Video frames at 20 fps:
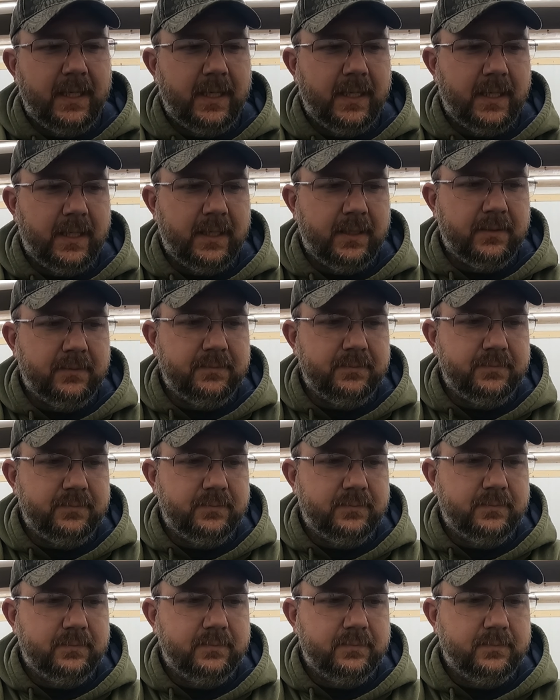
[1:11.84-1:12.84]

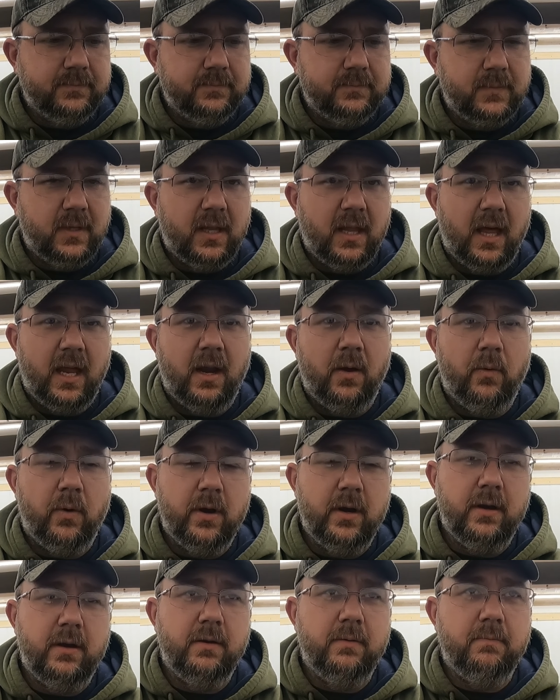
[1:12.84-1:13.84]
And I
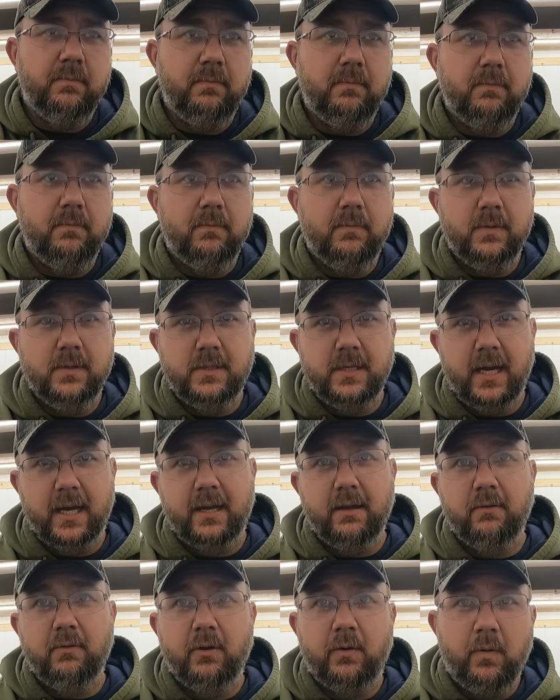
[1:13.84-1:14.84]
wanted to,
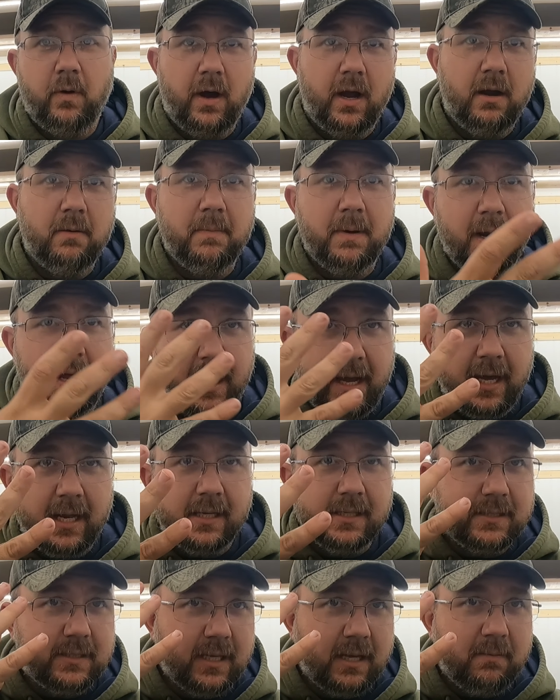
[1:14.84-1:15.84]
second requirement I kind
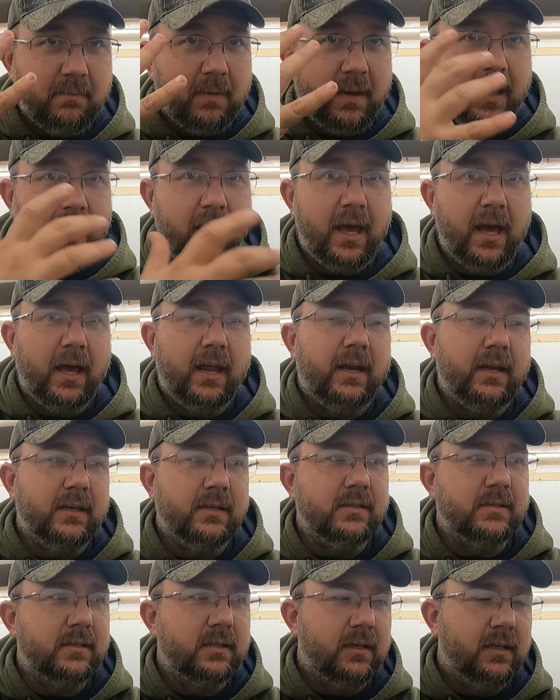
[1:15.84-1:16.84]
of set in my head
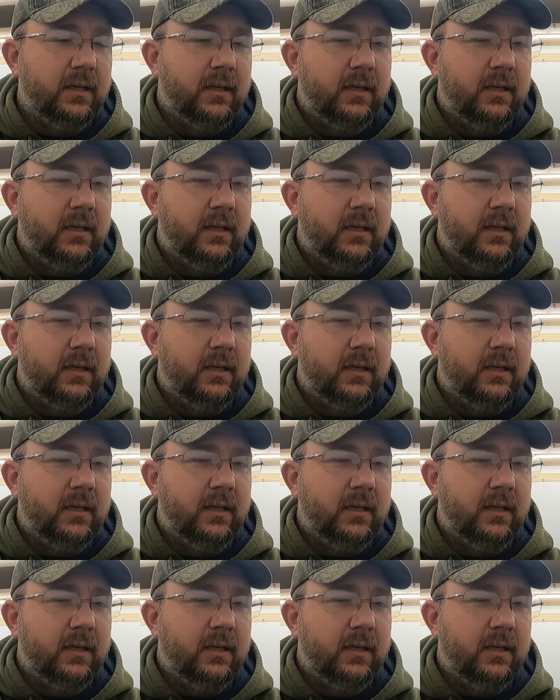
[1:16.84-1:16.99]
is